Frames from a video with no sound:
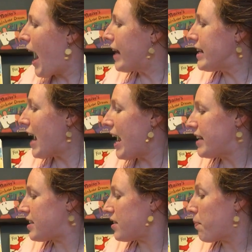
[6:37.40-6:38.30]
And he
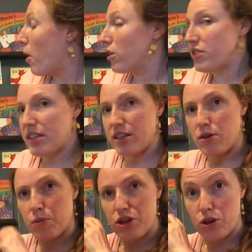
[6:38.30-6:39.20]
ate the
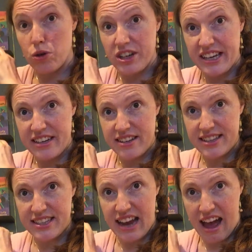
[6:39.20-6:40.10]
parson with the crooked
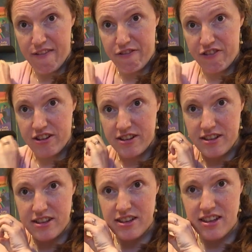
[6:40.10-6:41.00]
staff.
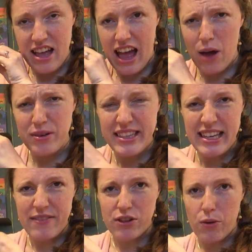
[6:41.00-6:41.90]
How is
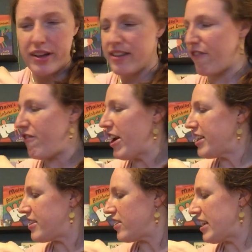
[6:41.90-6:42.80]
he even going to
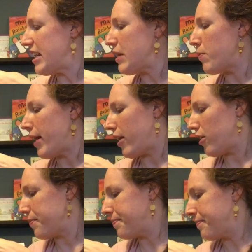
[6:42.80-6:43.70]
fit
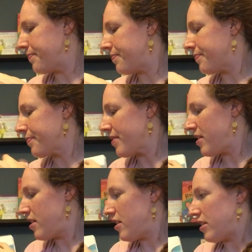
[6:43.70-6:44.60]
anywhere?
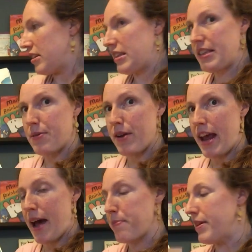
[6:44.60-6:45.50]
Let's see what
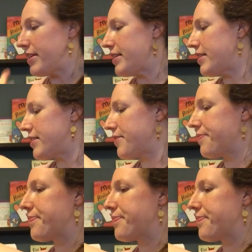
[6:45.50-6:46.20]
happens.